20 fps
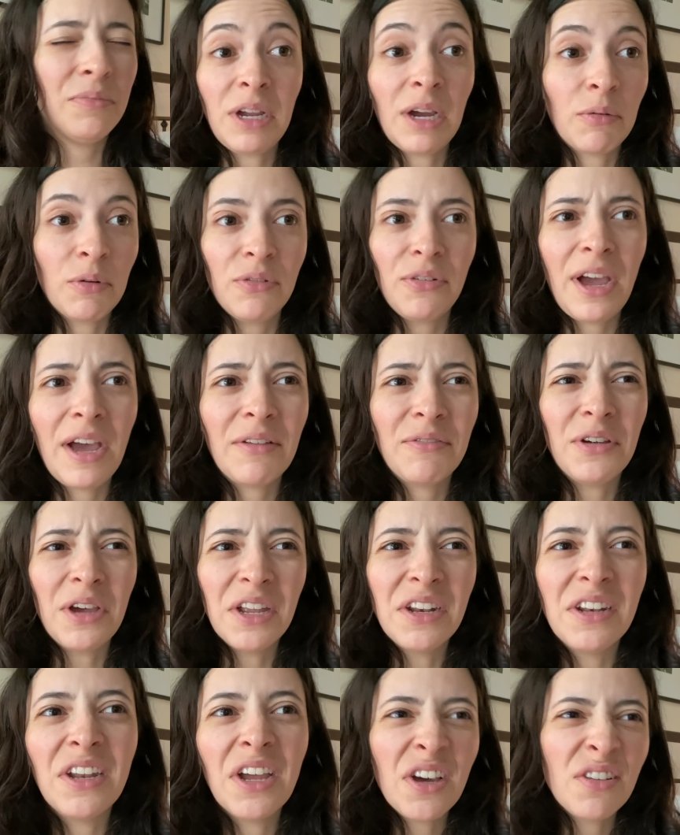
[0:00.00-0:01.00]
Yeah, we've have
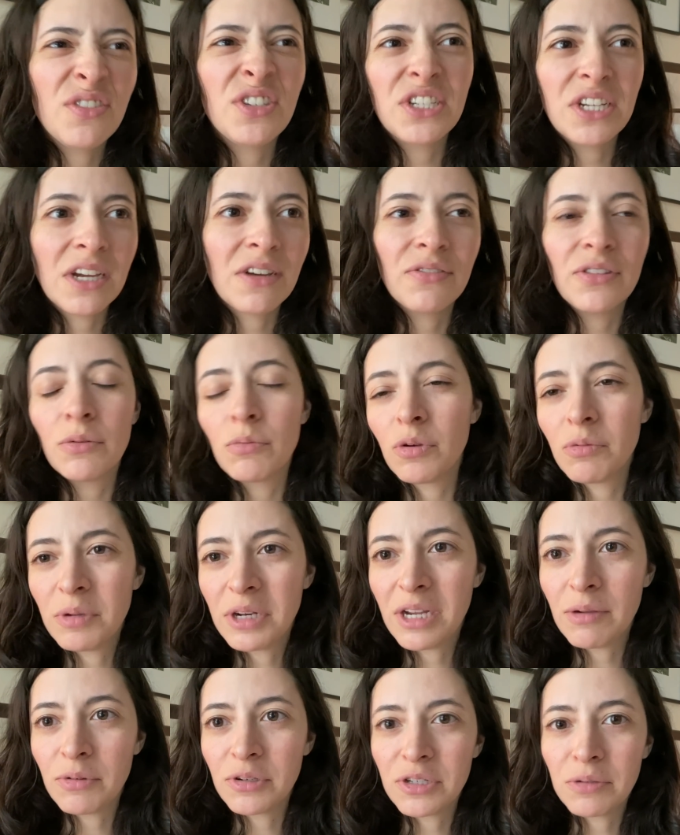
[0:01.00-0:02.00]
enough stuff that we've been
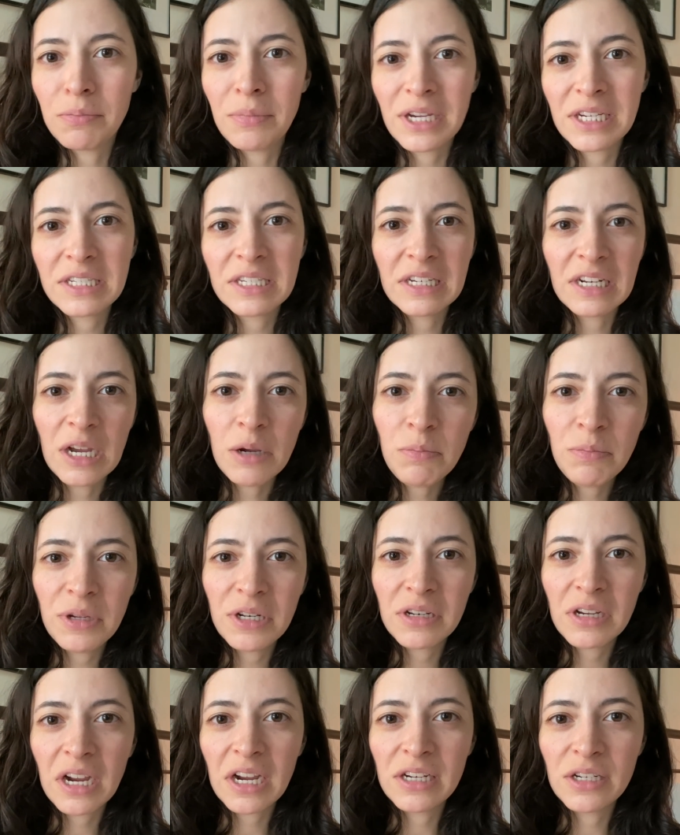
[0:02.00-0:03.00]
able to mix it up
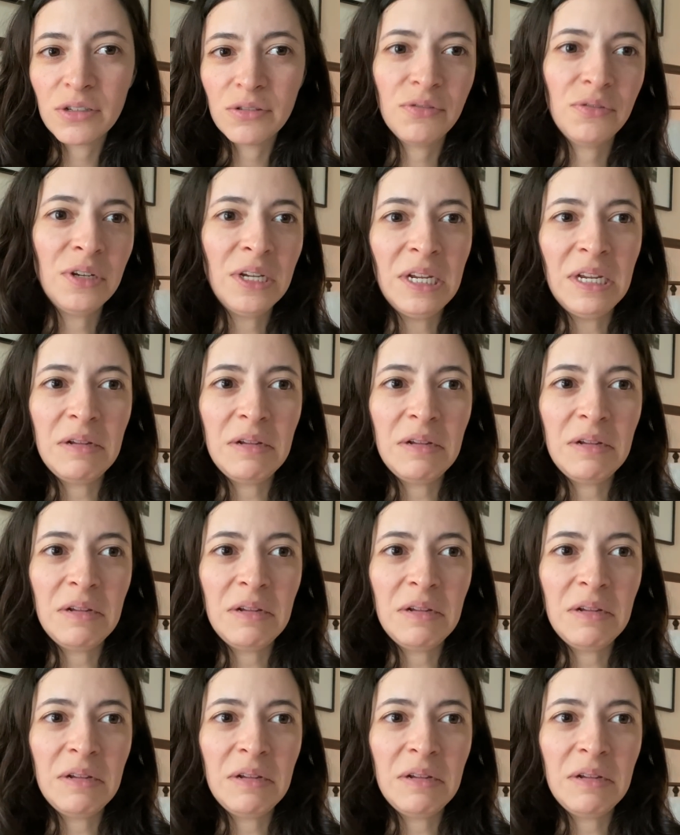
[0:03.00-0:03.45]
and kind of